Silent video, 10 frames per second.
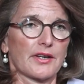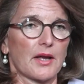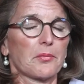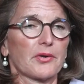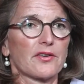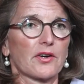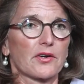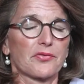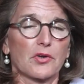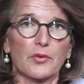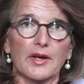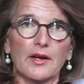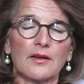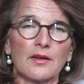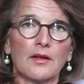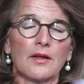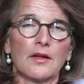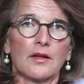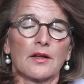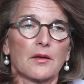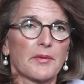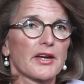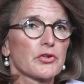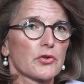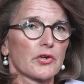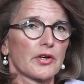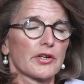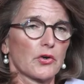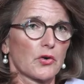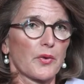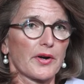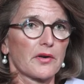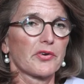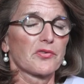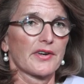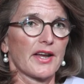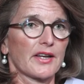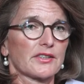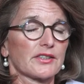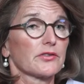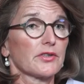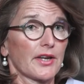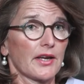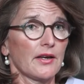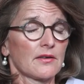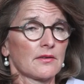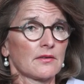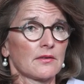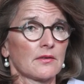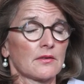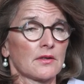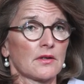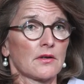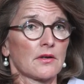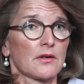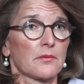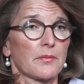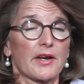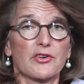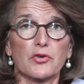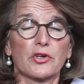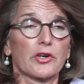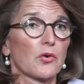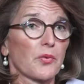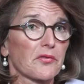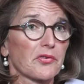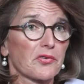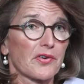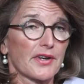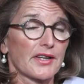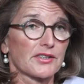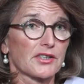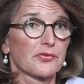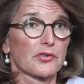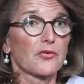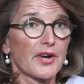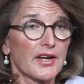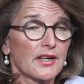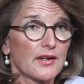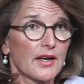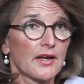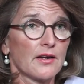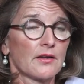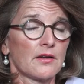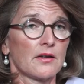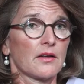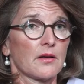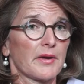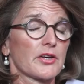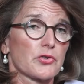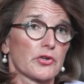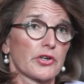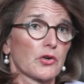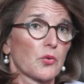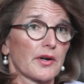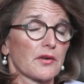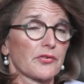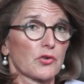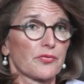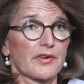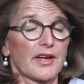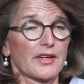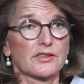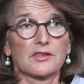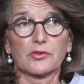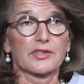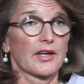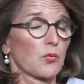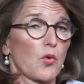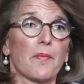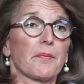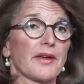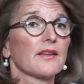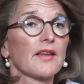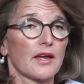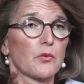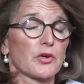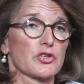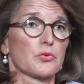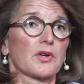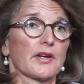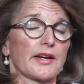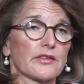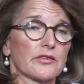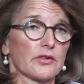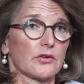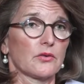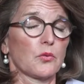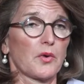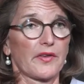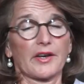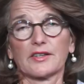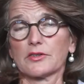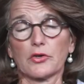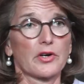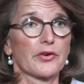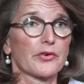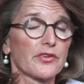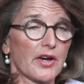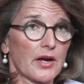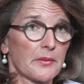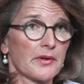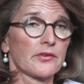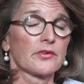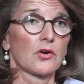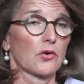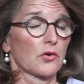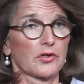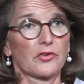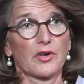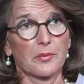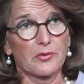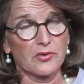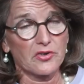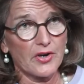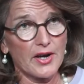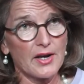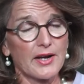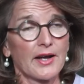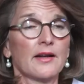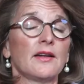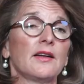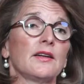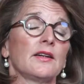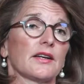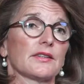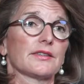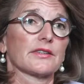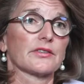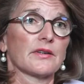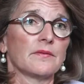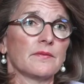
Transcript: and employees are the following. Uh, make sure you're aware of your finances today Make sure you're aware of your finances for a rainy day and make sure you're aware of your finances for that one big day which you would like to do, whether that's an early retirement or a trip to Australia, etc.